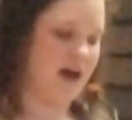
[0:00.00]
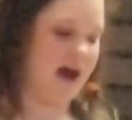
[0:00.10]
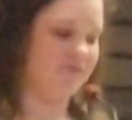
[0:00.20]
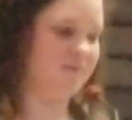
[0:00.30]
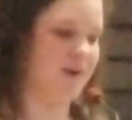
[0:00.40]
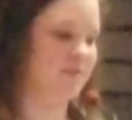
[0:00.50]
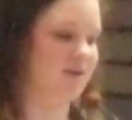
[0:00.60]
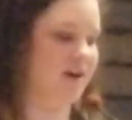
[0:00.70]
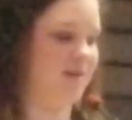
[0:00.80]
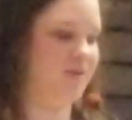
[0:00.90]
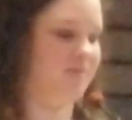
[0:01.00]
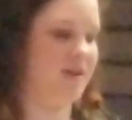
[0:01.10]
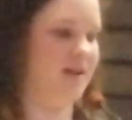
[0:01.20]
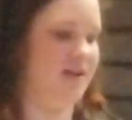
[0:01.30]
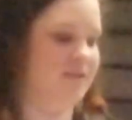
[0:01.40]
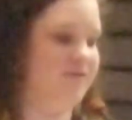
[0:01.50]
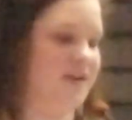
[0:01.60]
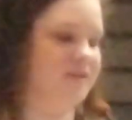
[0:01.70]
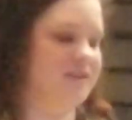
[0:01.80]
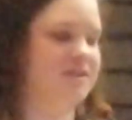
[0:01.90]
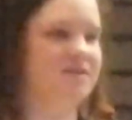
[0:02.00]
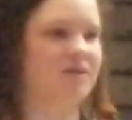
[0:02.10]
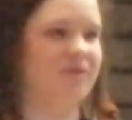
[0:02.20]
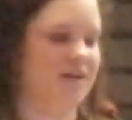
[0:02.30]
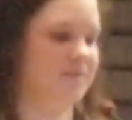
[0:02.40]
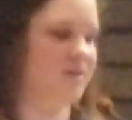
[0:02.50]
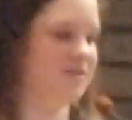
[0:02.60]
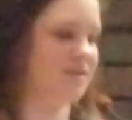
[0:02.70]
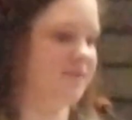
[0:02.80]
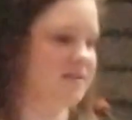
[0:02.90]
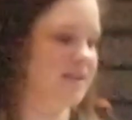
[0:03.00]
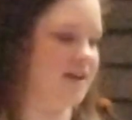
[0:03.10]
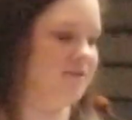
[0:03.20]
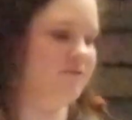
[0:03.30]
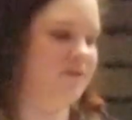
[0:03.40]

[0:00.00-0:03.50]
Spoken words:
I remember Grandpa being fairly stoic most of his life,